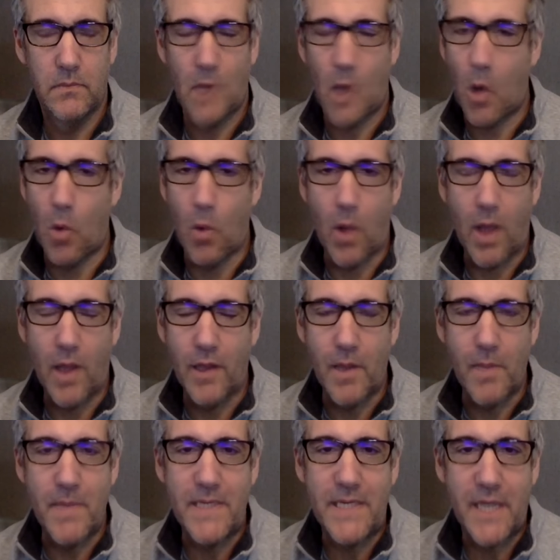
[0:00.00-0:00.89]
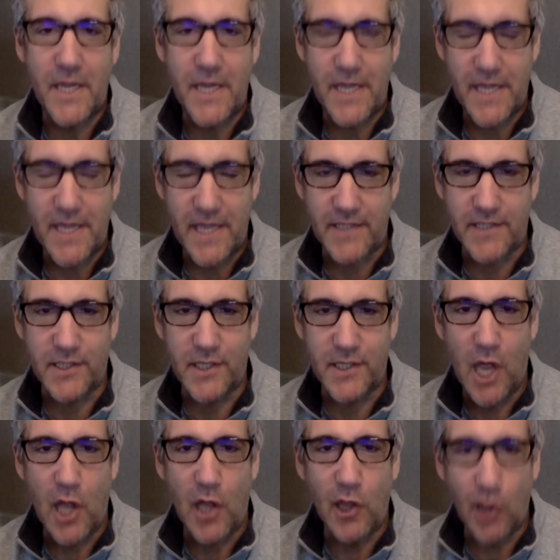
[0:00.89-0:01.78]
Oh, let me tell you this.
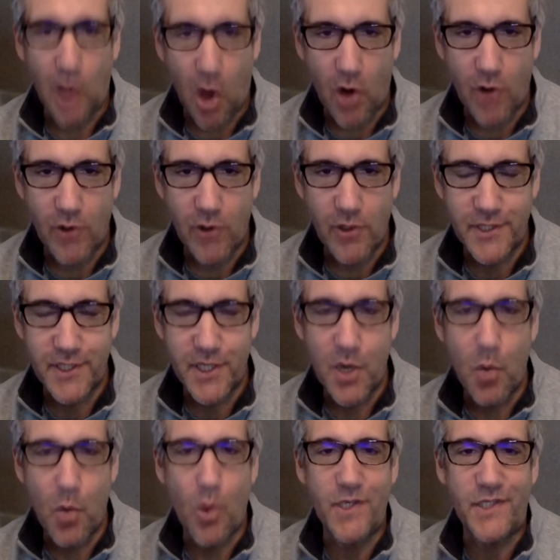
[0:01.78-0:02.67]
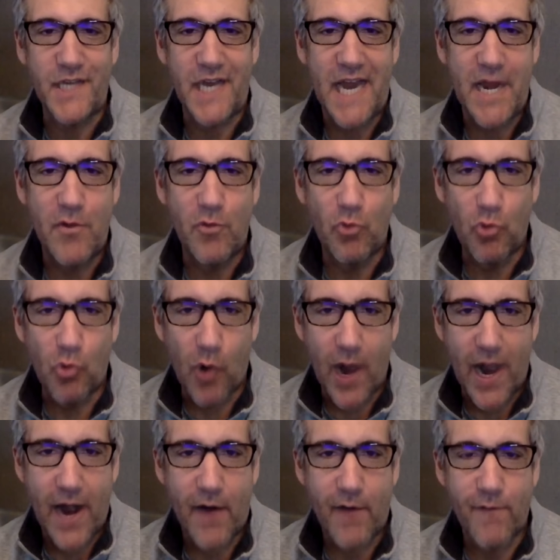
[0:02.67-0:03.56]
Lawrence was in
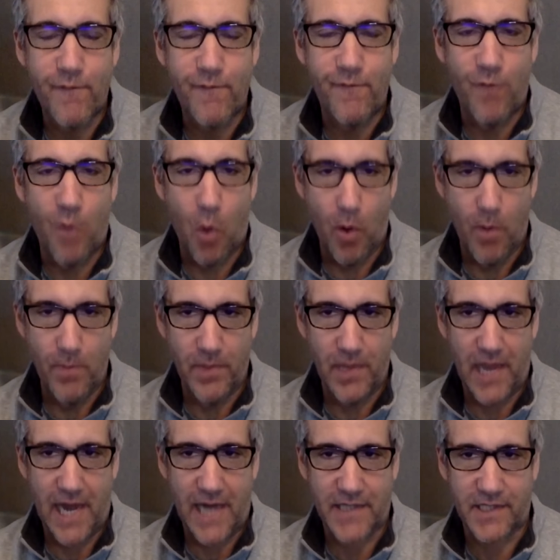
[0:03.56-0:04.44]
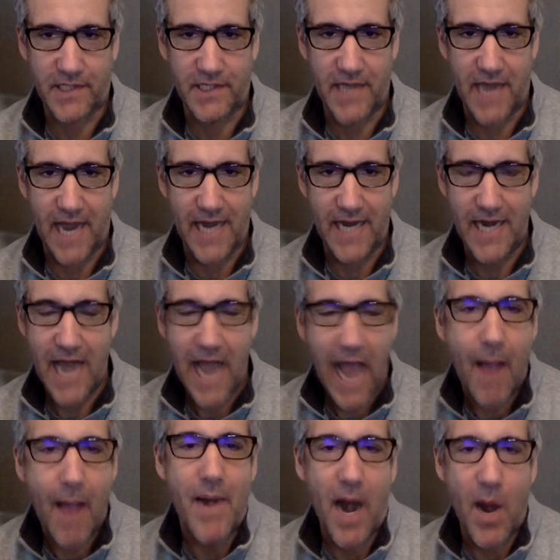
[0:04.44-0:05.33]
rare form last night.
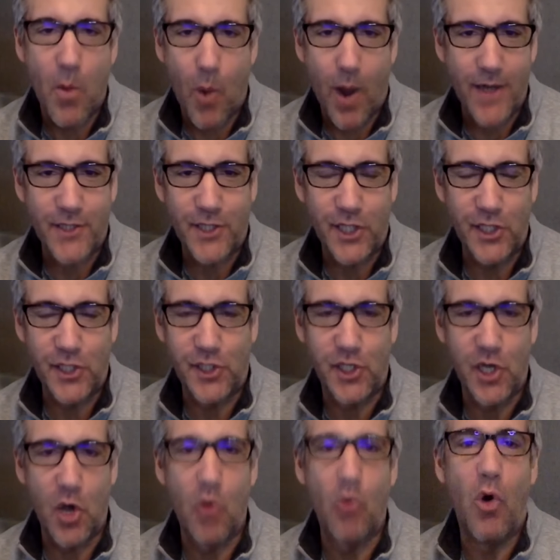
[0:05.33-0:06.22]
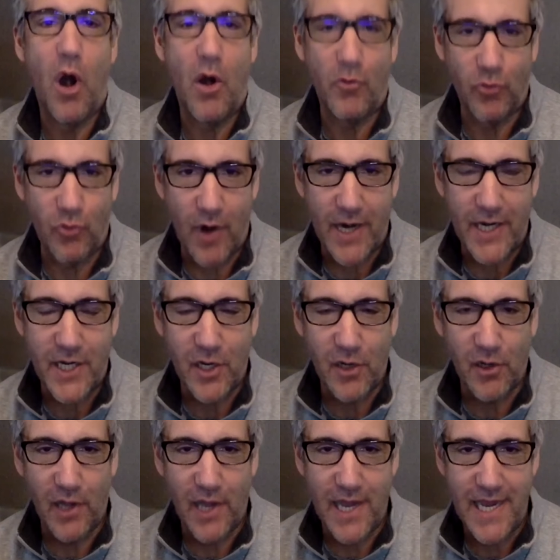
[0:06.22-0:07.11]
I mean, I watch his show
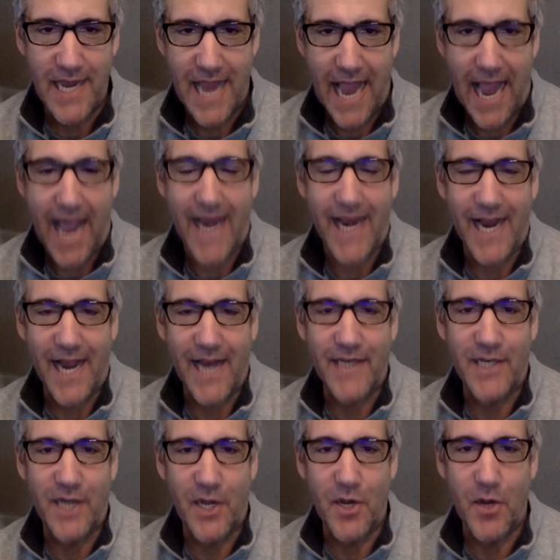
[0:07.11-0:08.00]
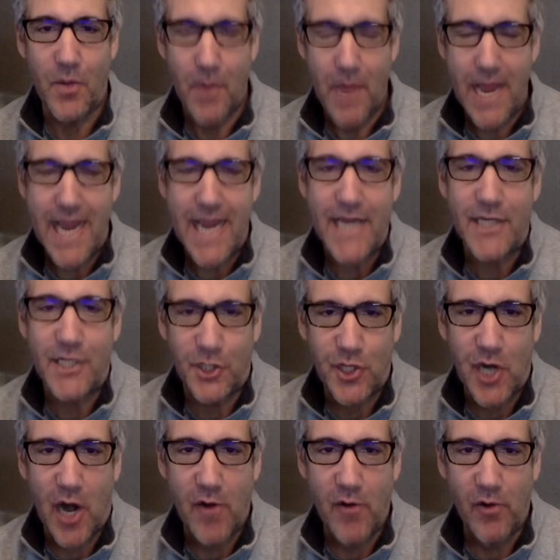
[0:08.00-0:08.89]
regularly, and I got to tell you, he's
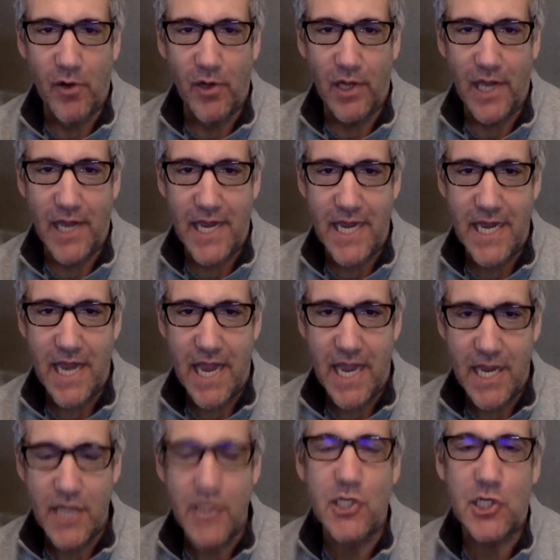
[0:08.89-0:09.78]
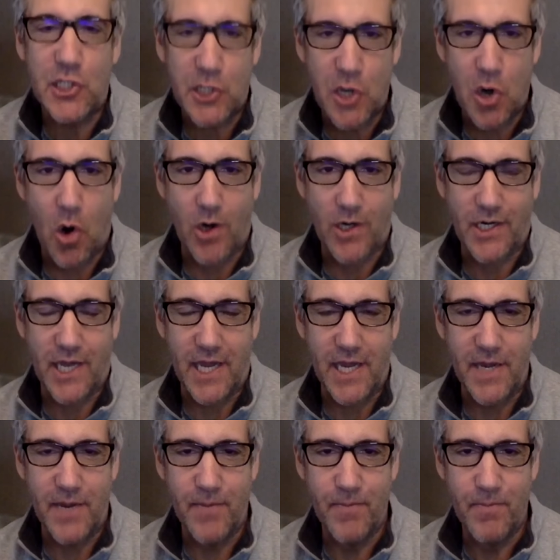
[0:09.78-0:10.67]
generally
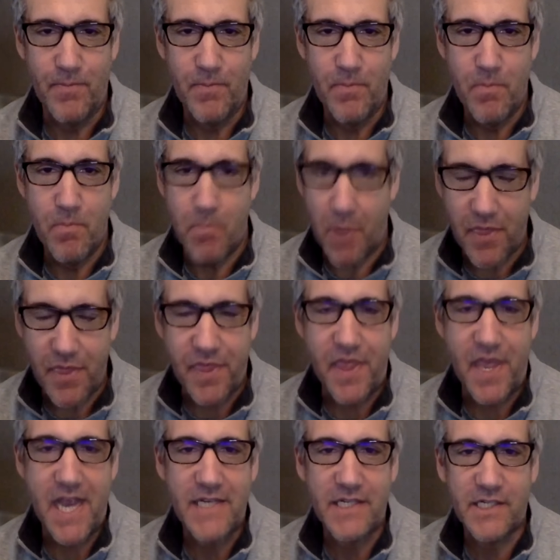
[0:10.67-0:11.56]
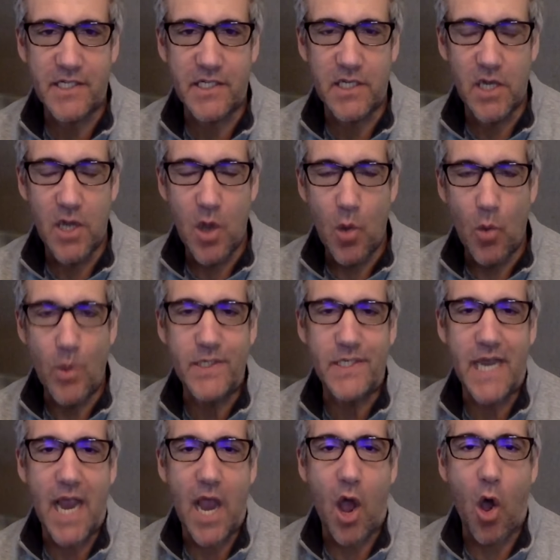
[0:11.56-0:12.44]
snarky. But this
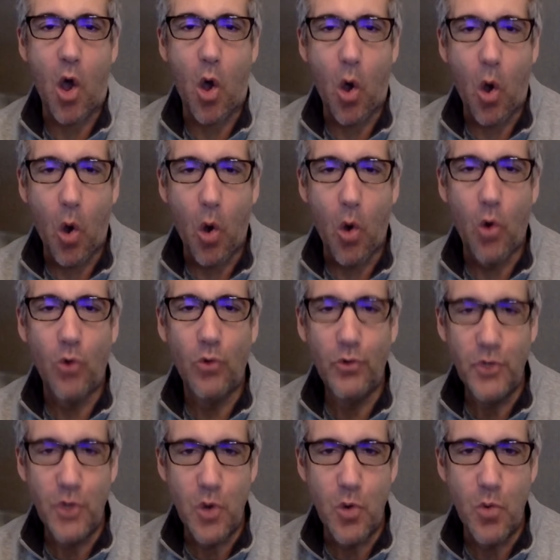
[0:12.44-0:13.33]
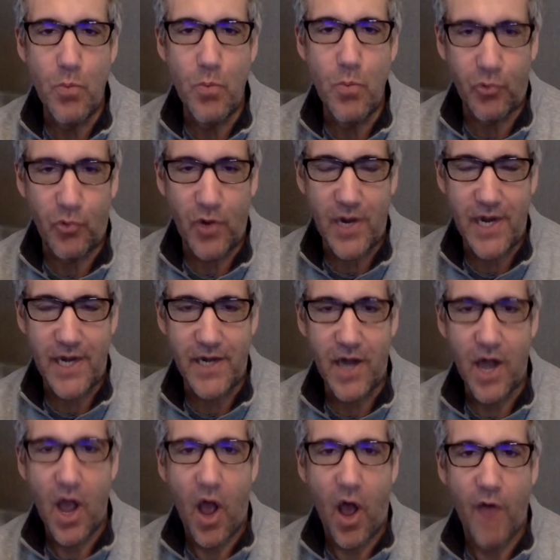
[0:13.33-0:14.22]
was a whole new
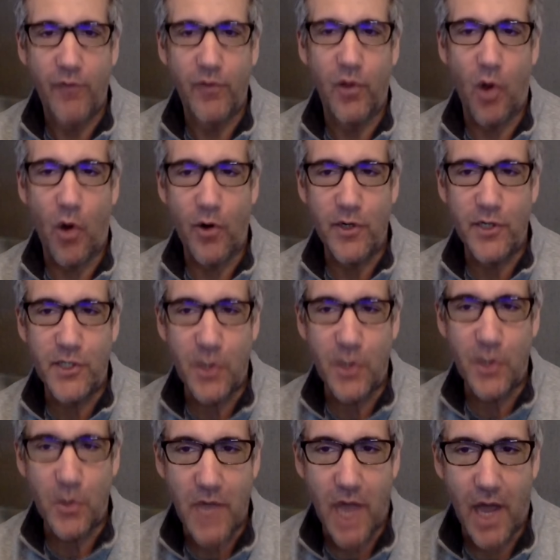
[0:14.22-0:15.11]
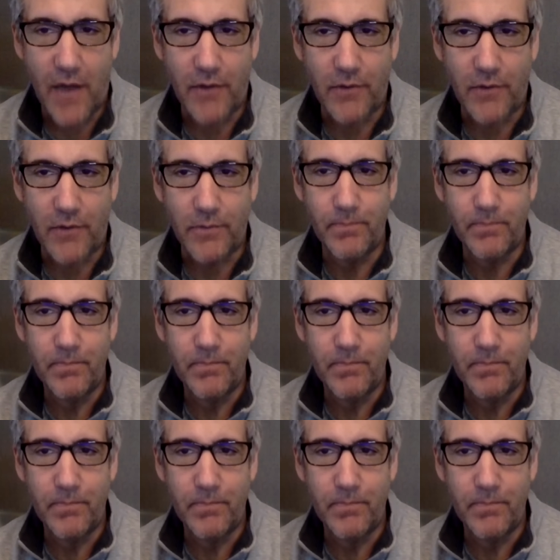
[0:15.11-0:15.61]
breed of Lawrence O'Donnell.